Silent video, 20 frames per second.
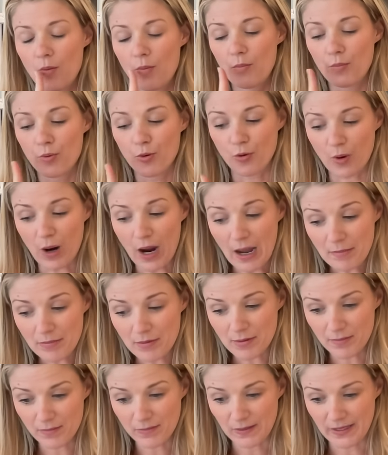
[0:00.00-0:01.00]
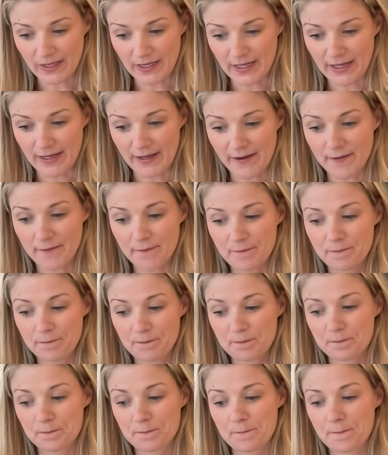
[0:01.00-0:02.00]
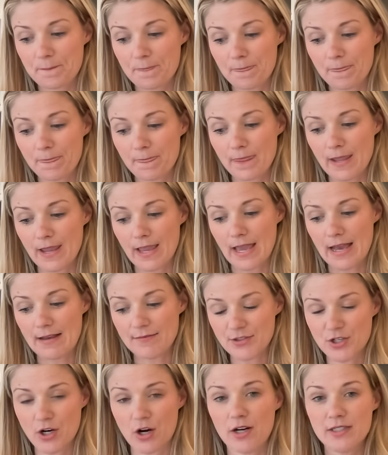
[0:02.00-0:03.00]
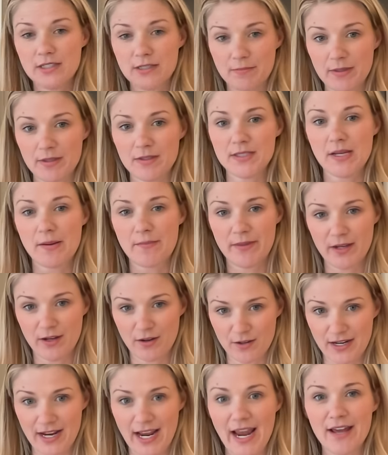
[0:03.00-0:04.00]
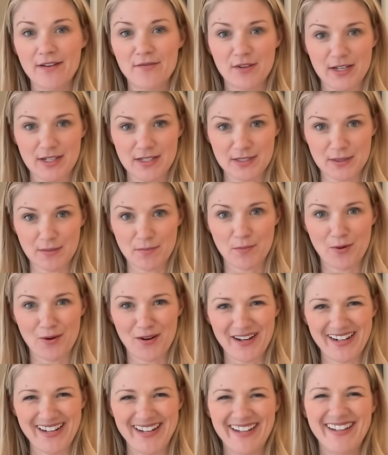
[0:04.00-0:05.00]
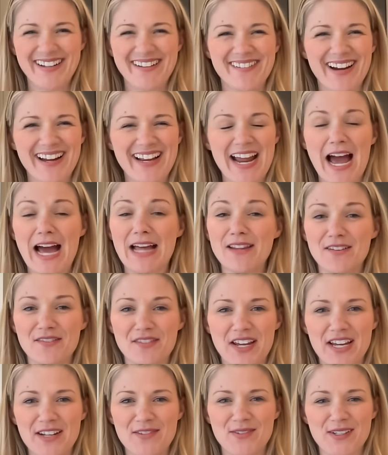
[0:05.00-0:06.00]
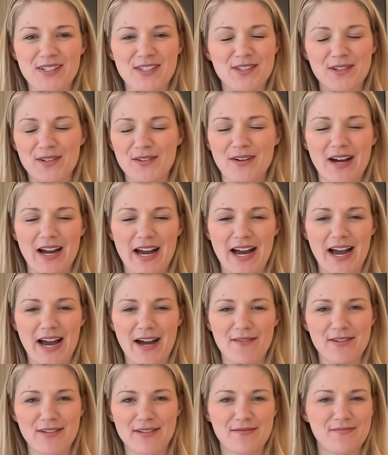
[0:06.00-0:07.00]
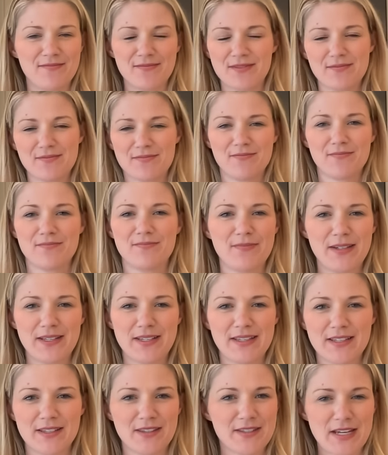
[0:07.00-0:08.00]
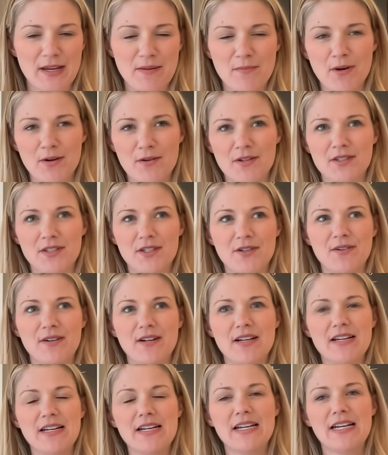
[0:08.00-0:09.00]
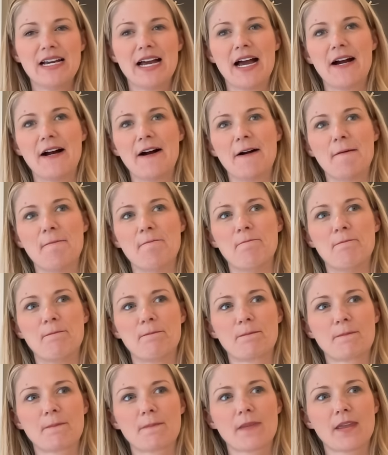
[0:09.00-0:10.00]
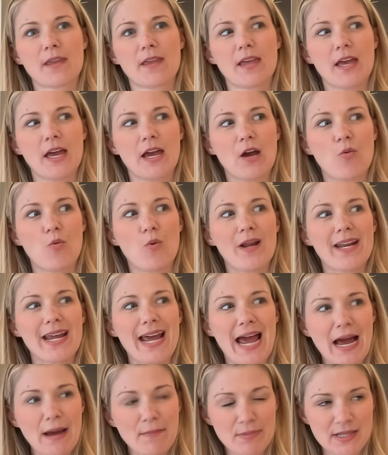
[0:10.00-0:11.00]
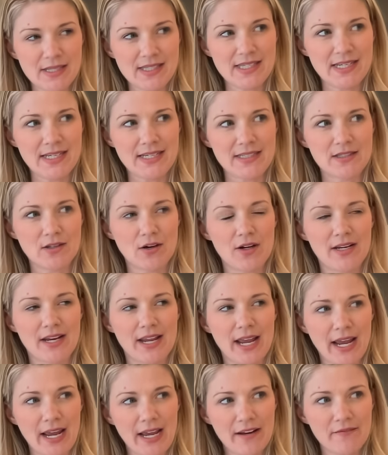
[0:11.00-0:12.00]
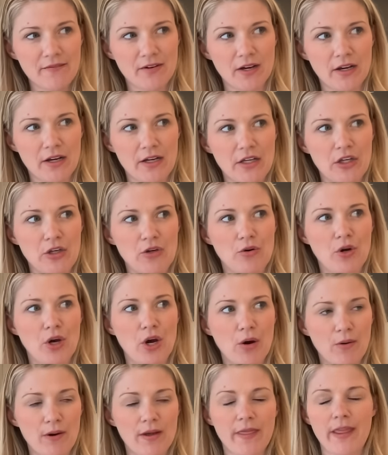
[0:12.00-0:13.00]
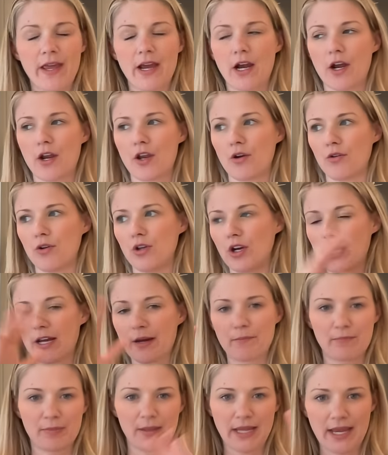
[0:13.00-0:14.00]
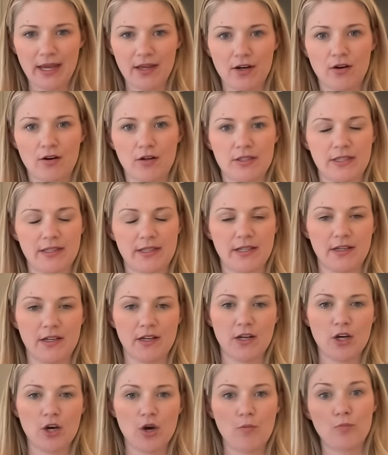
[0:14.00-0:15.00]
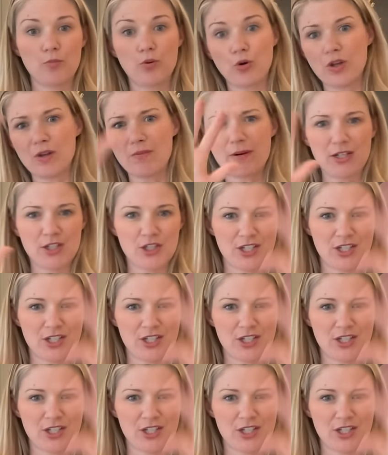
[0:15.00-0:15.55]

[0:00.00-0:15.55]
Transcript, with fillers: probably have started to build something on Canva at some point, right? I love Canva, so I would be in the same boat as you. Um, what happens is on Canva, you'll go on there, you'll look up planners, and then pull a bunch